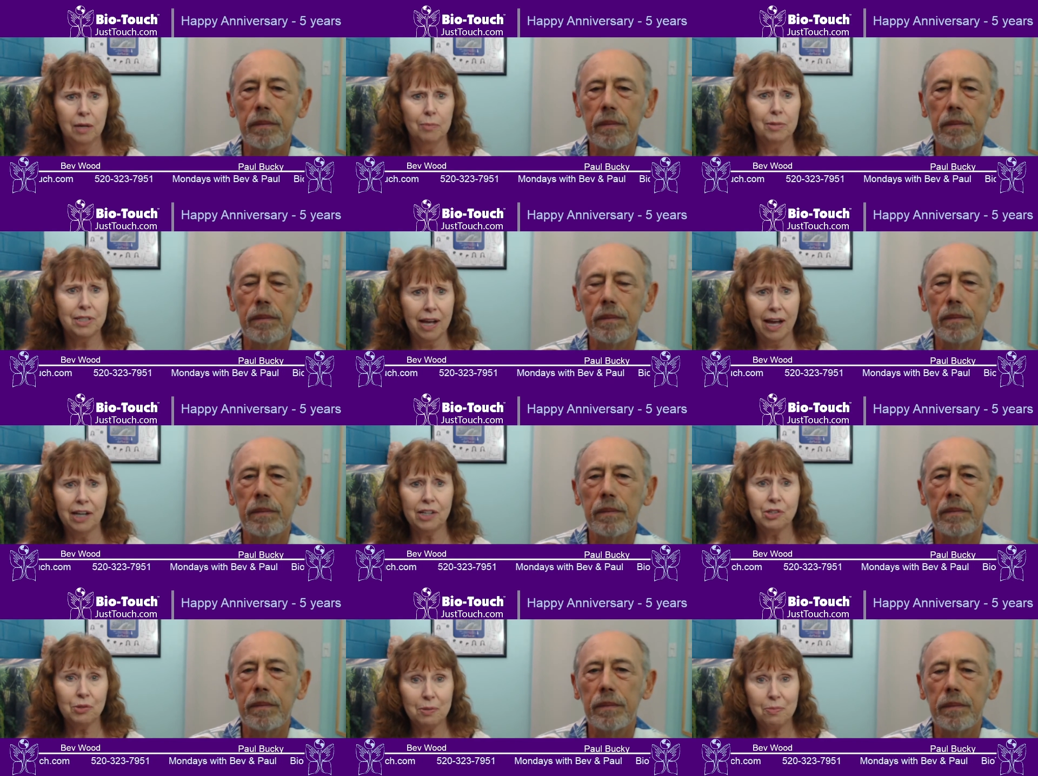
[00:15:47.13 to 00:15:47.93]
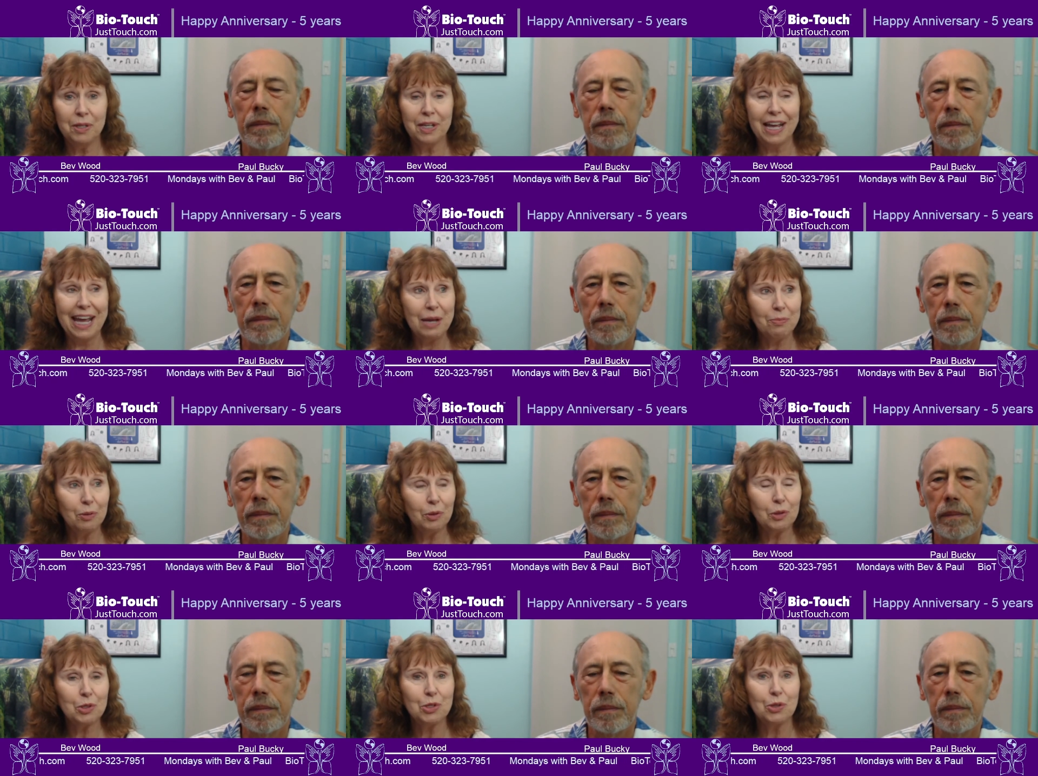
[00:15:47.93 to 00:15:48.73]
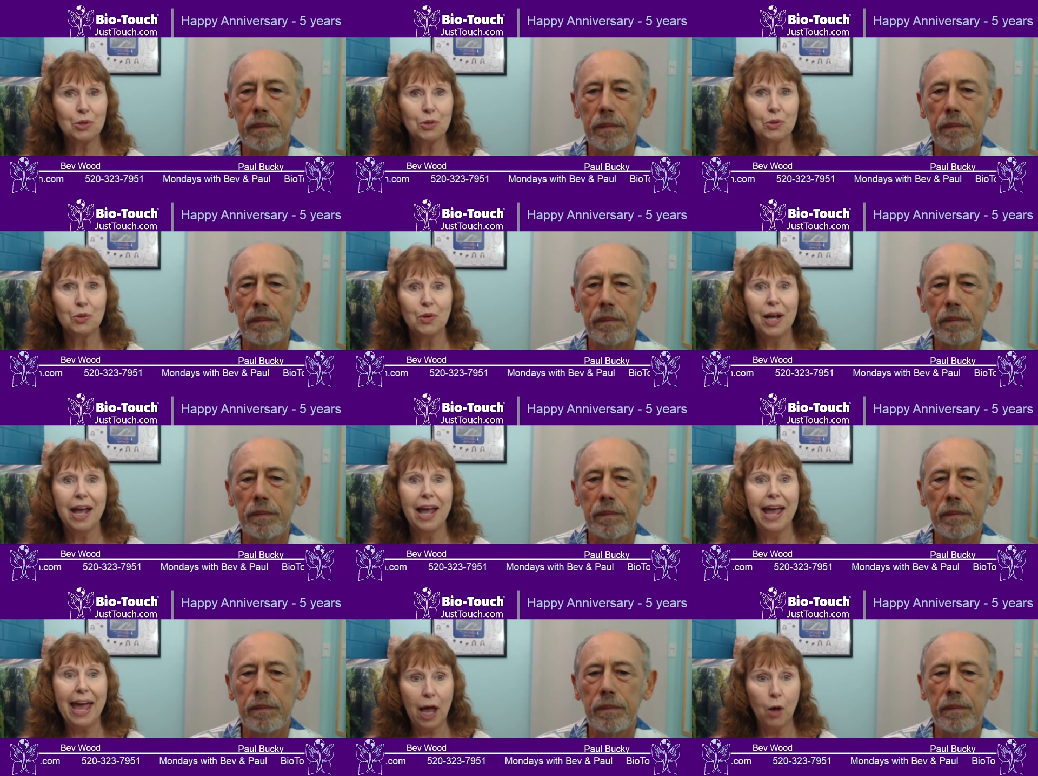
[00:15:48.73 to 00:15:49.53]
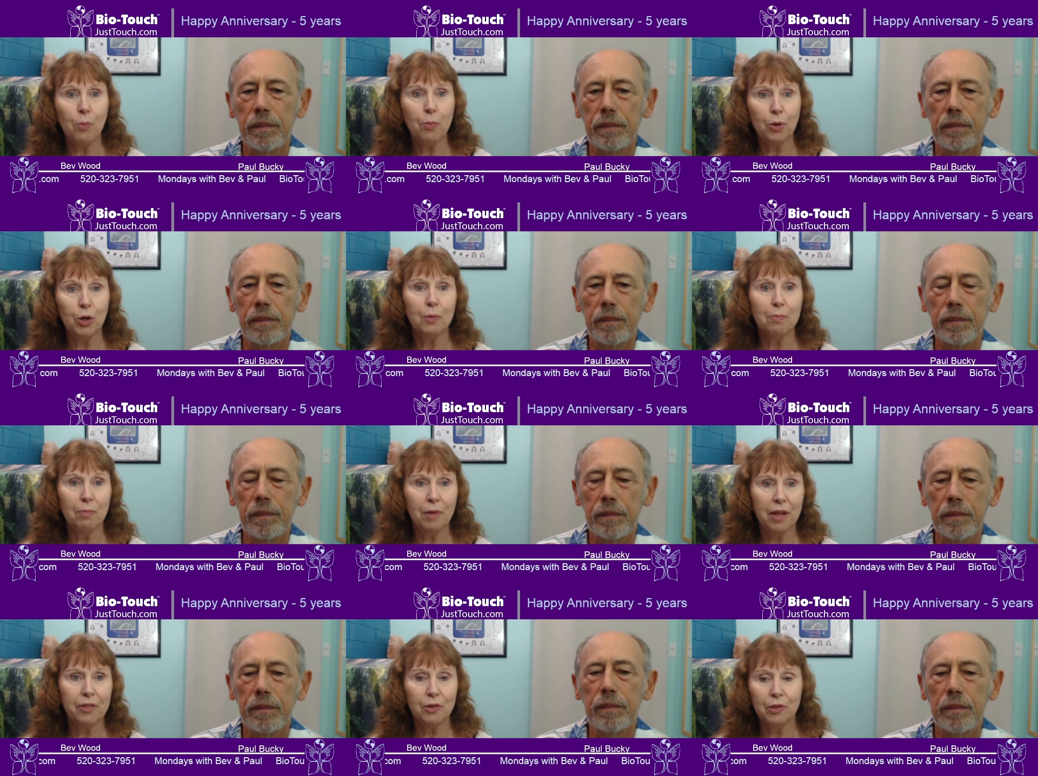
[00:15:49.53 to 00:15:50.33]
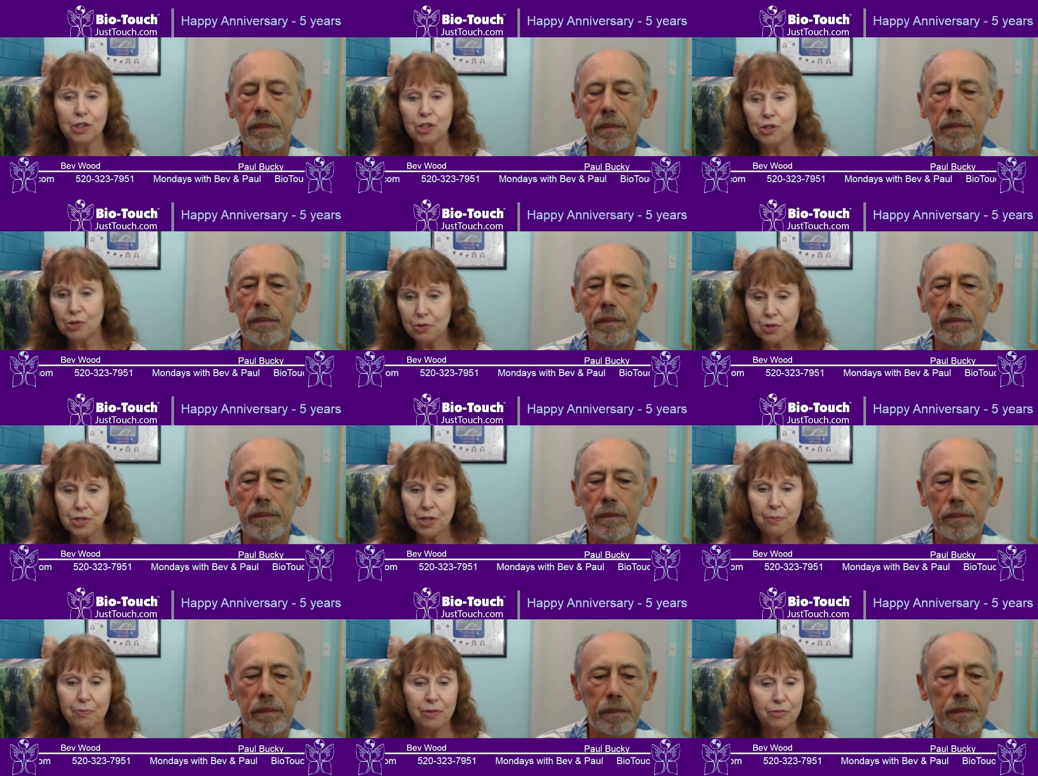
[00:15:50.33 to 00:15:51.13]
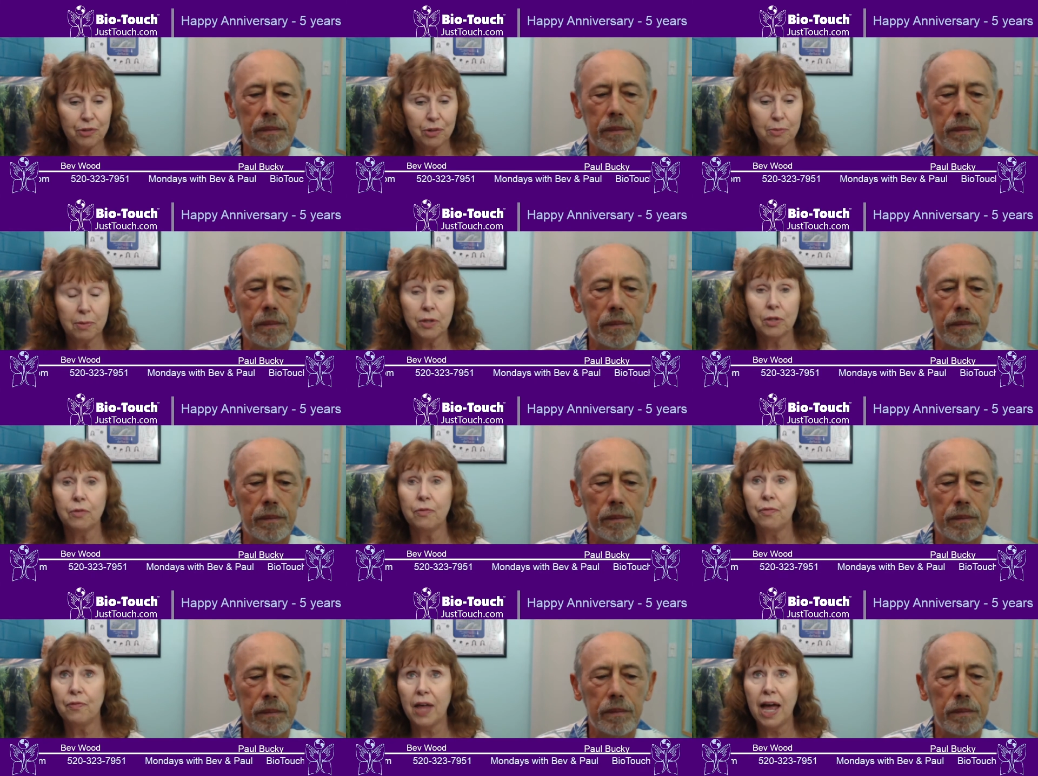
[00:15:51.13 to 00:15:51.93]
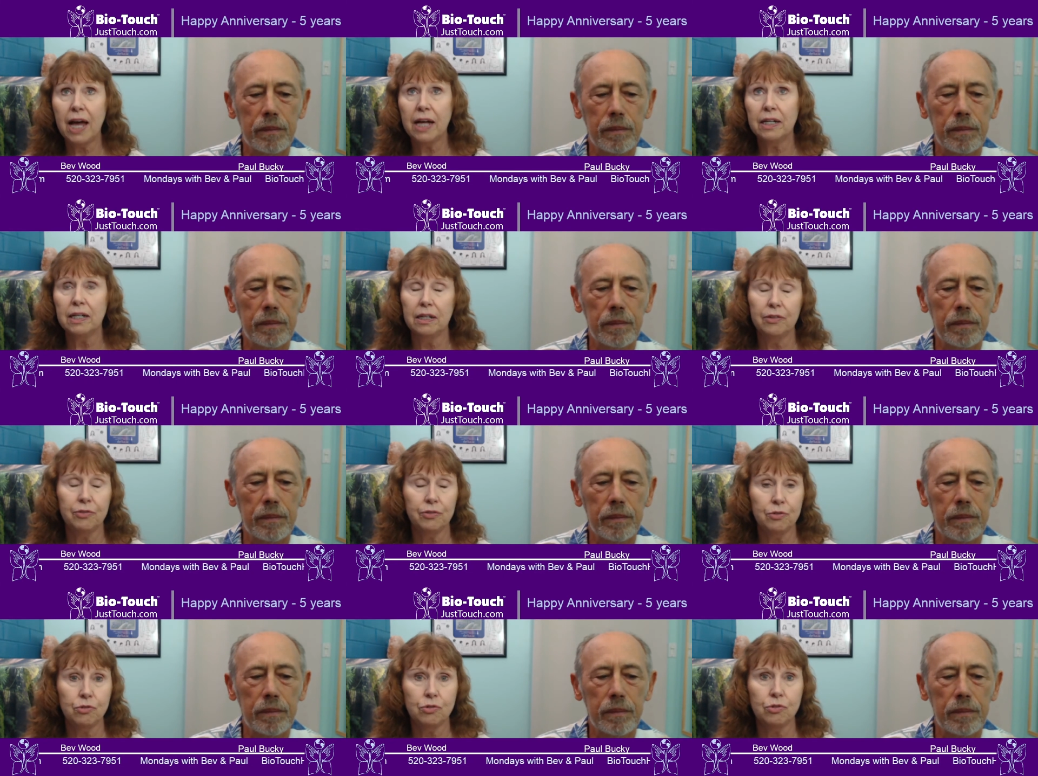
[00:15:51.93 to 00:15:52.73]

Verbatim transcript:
Speaker 1: but to actually be able to help her mother and do something for her mother, that is,